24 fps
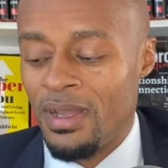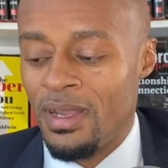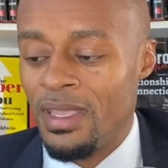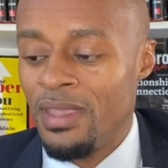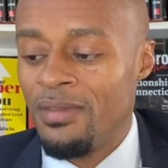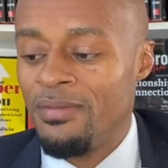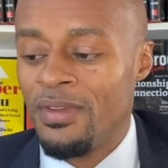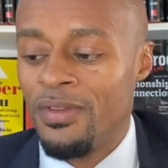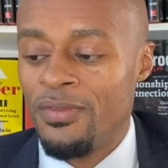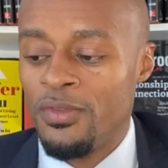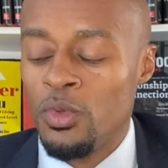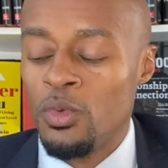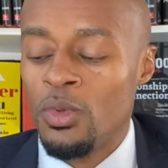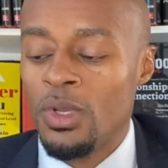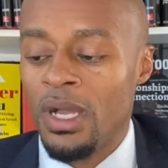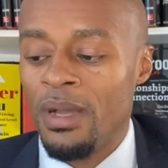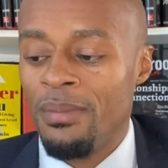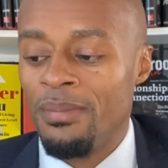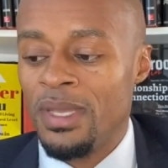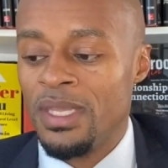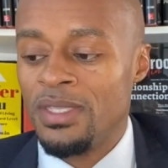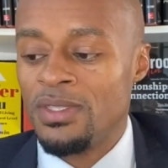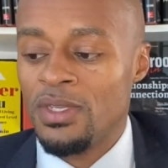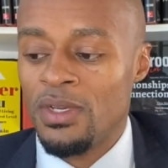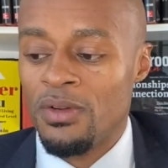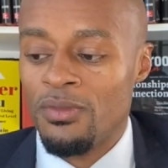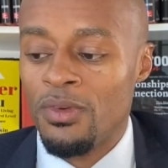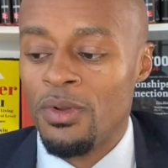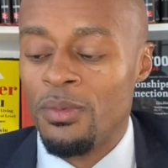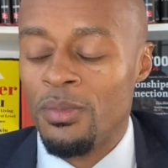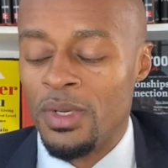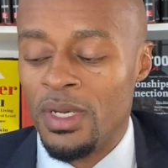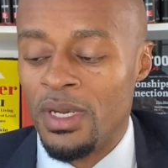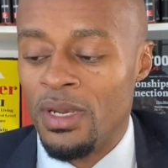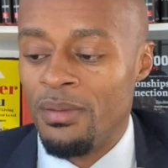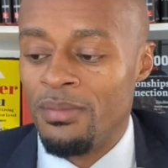Even if you come into the
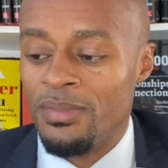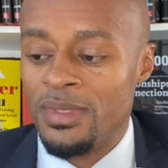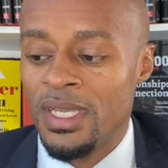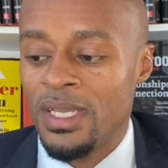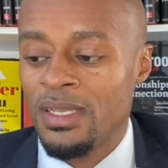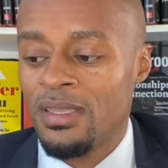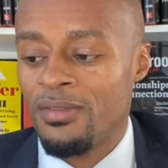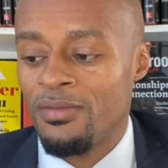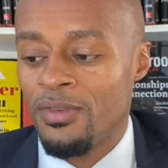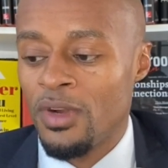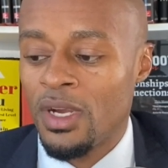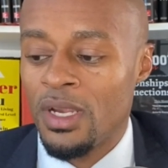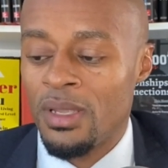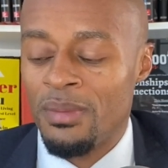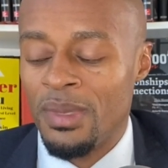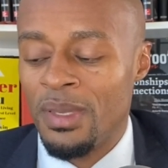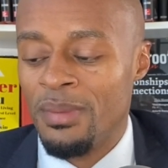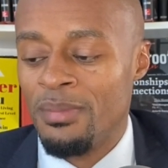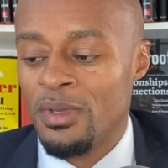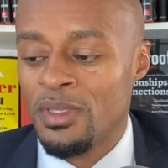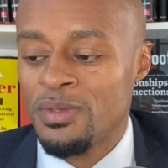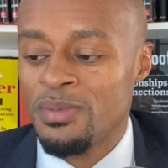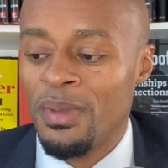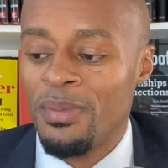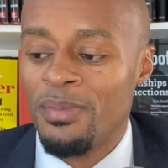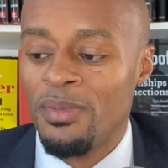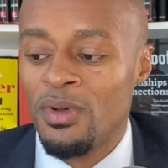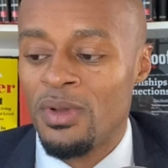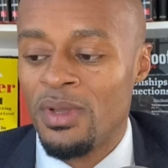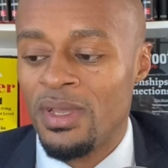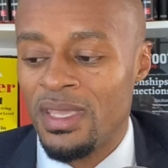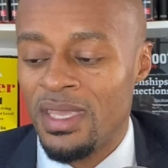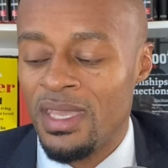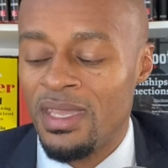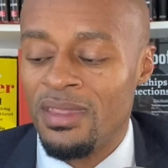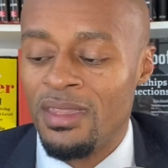room with an objective argument, most
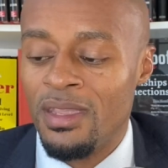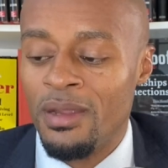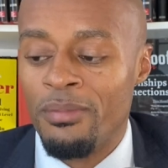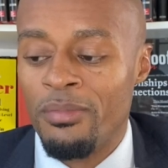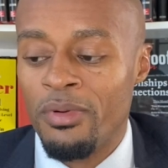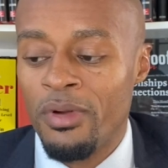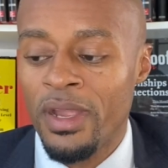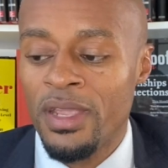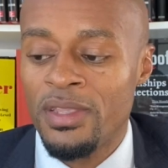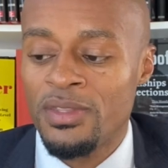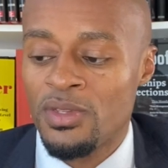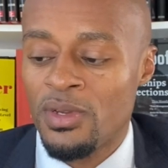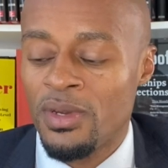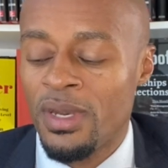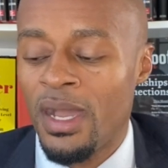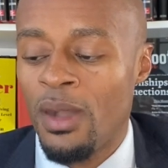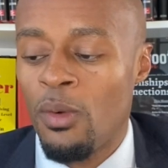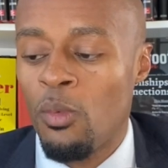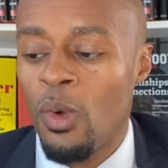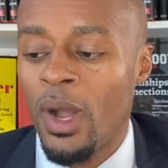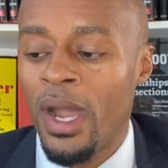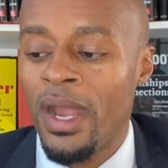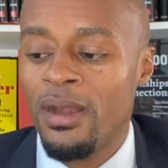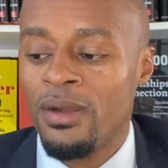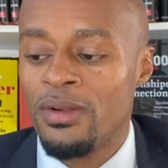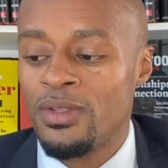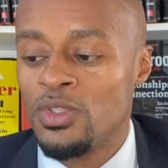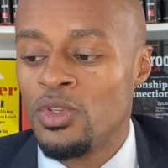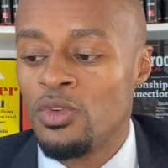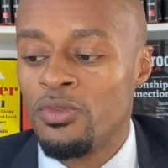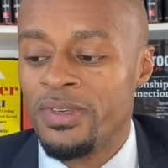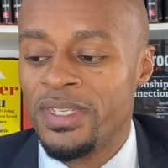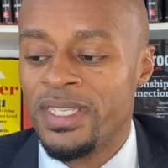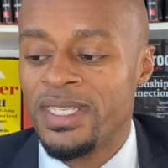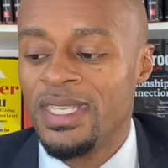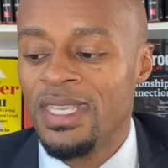people, again, their brains are not wired
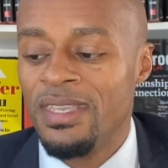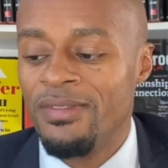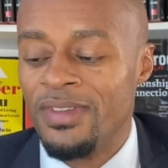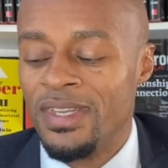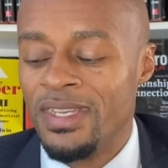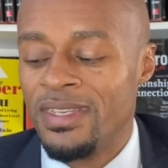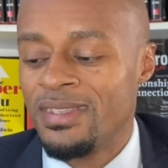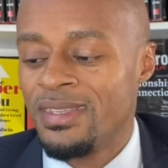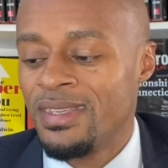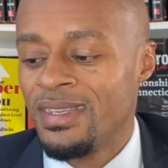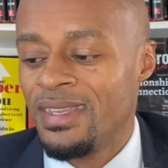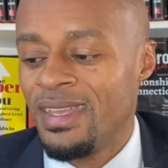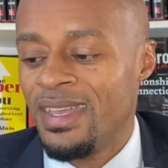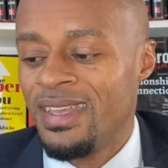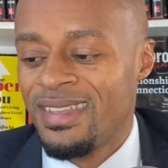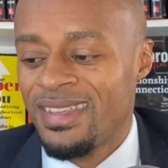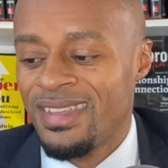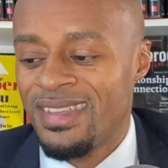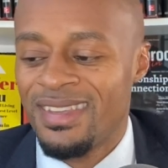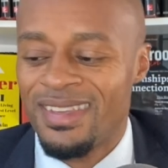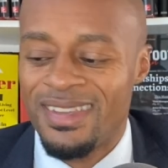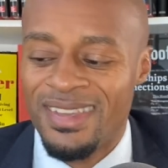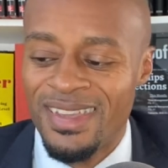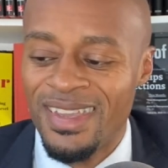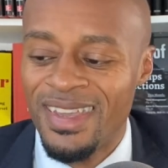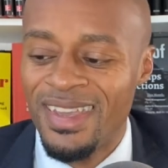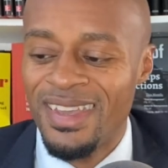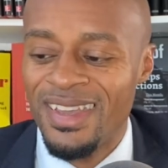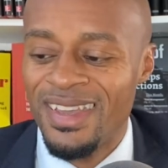to receive it.